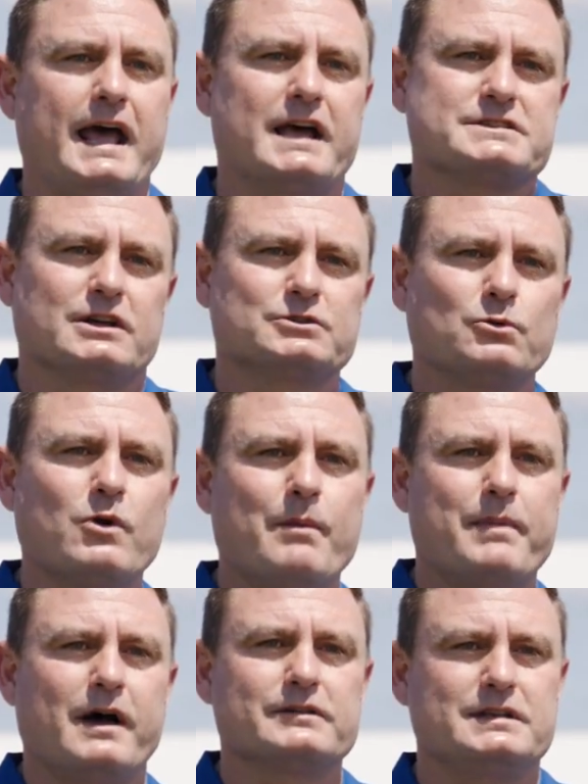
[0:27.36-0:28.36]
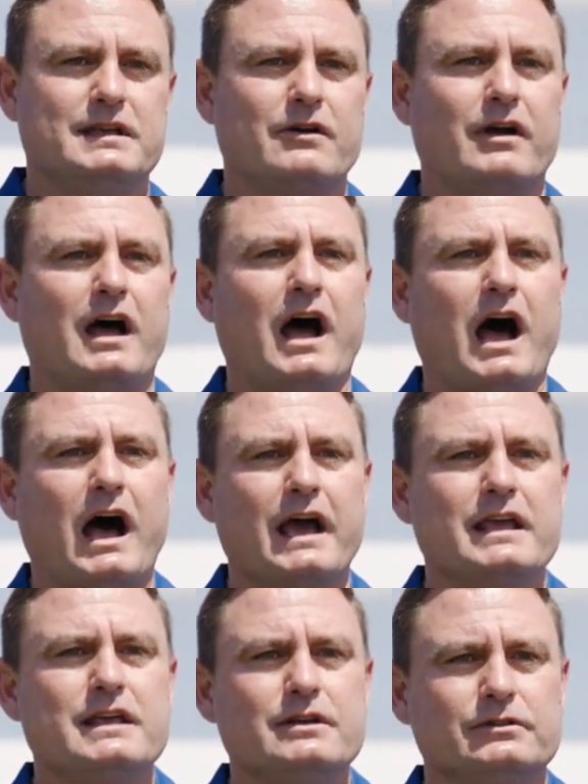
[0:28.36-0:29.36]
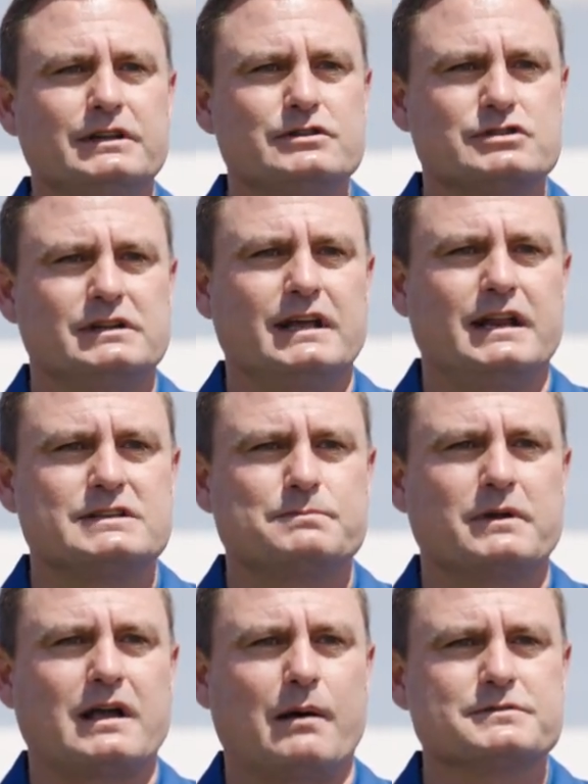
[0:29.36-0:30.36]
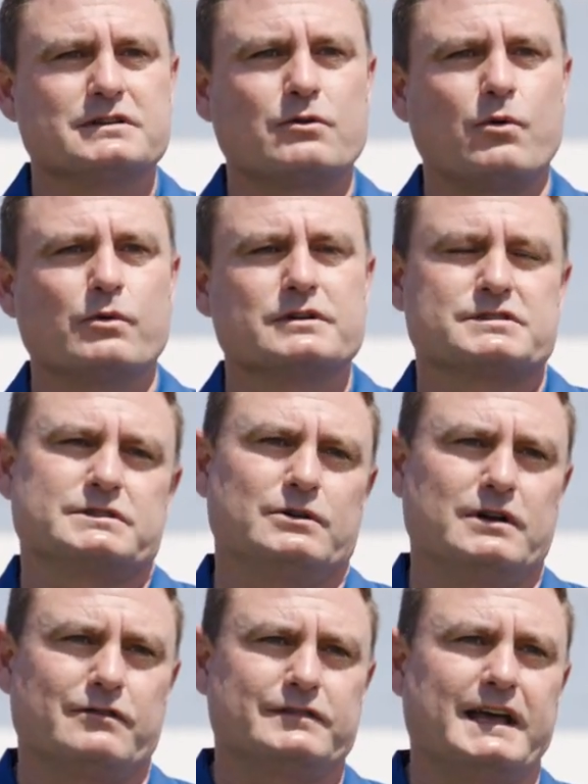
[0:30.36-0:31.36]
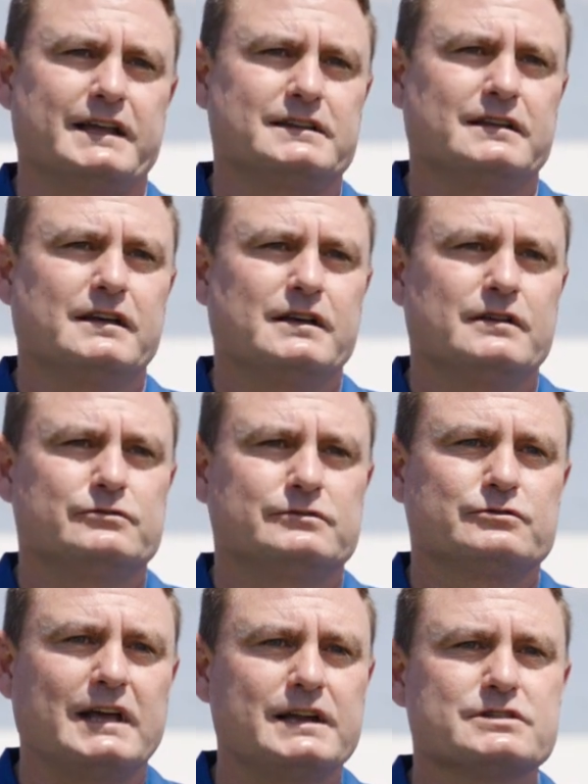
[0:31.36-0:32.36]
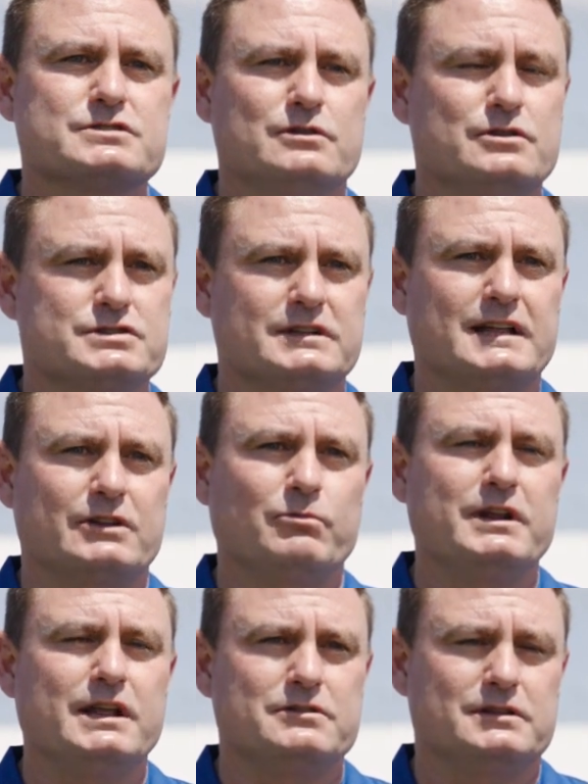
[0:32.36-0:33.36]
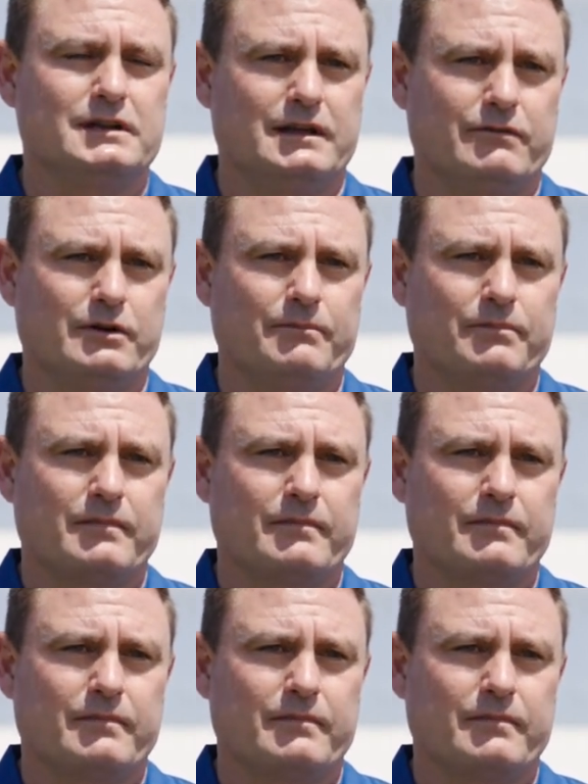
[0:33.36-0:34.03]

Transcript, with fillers: And as I'll talk about here, a high-yielding genetics becomes a cornerstone of that tailored solution that we need to deliver.